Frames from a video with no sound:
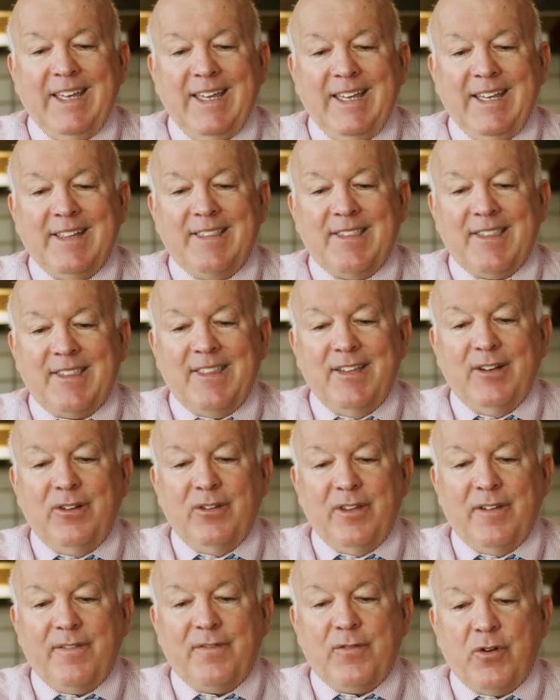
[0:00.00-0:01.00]
It's still
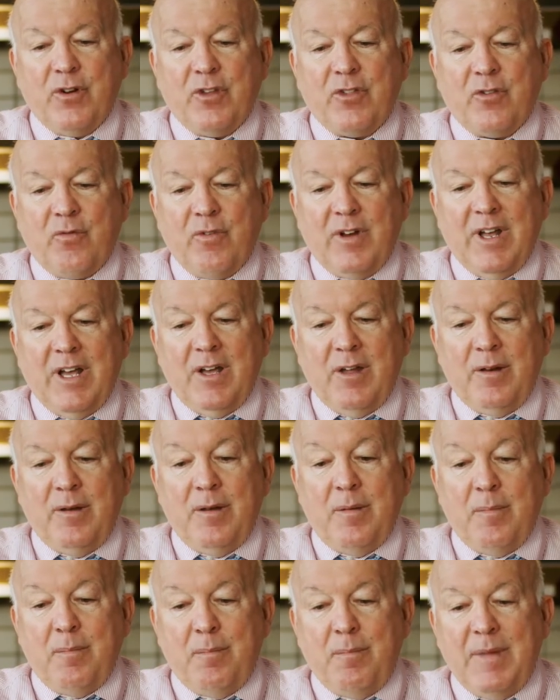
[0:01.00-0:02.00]
the first
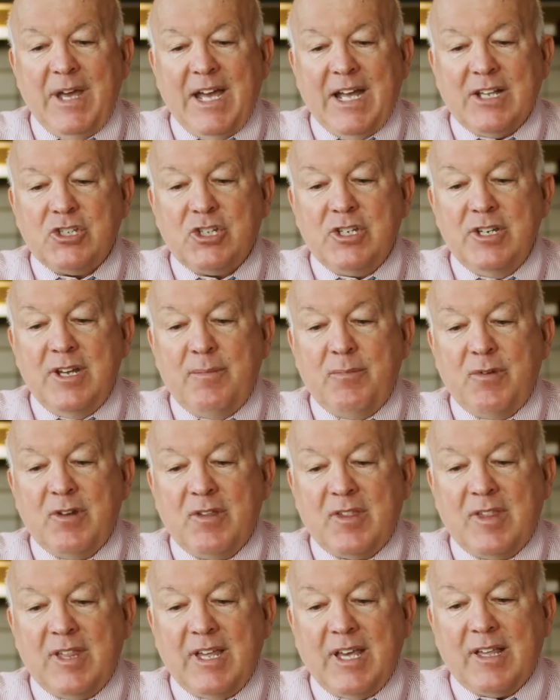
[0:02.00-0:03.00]
round, match number
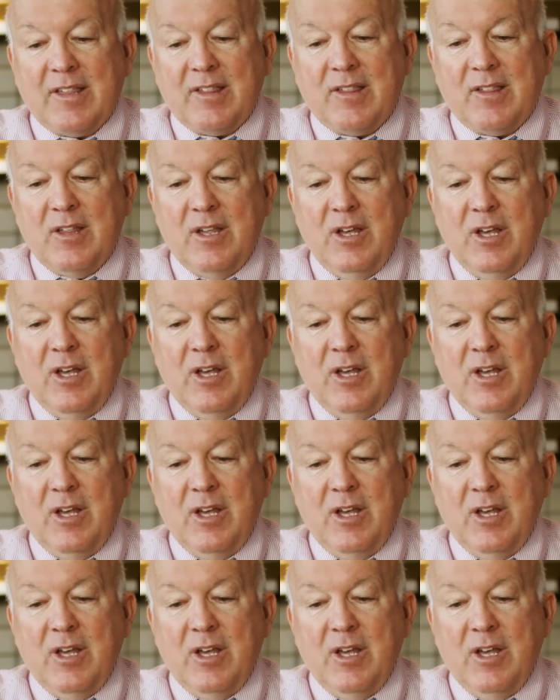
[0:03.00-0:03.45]
6.